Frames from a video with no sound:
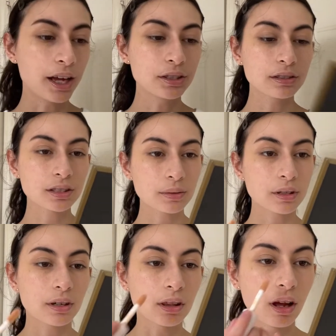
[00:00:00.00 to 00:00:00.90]
I use this one
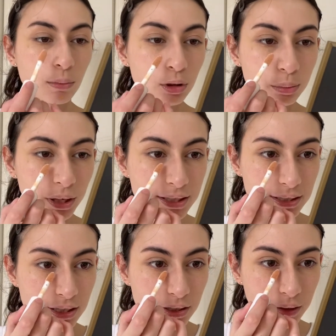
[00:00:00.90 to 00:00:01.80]
in a lot more
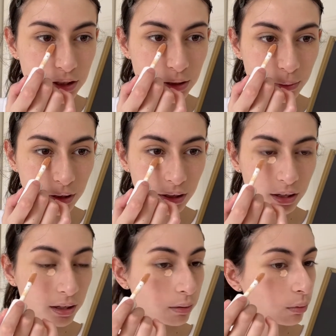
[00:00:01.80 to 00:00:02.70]
places, so I just put
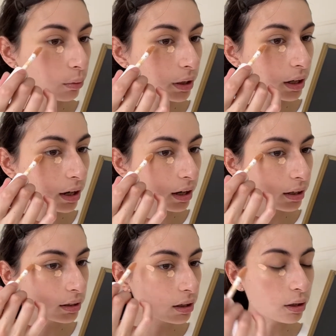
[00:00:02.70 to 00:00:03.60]
it in where
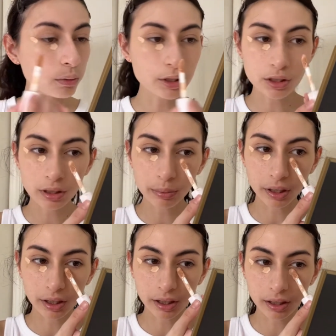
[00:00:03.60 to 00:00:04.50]
I originally put it